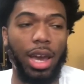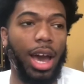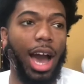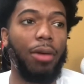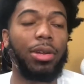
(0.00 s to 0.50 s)

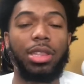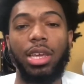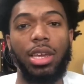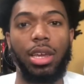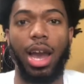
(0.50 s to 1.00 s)
I would
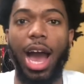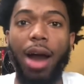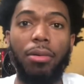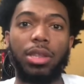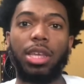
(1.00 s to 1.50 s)
think
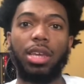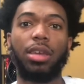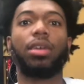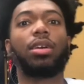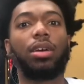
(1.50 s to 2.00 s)

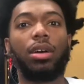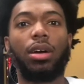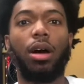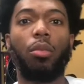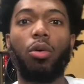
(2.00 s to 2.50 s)

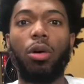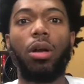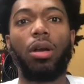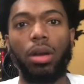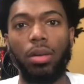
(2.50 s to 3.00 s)
a
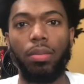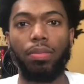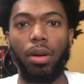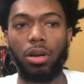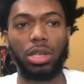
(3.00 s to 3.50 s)
more
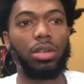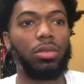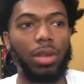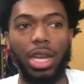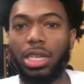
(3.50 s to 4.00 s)
personal
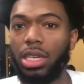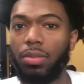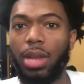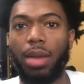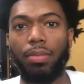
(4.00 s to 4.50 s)
relationship,
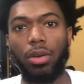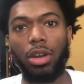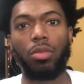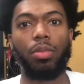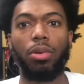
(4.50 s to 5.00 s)
like building
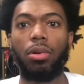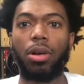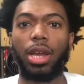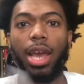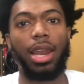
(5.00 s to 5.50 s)
up rapport,
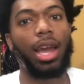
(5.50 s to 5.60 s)
handing out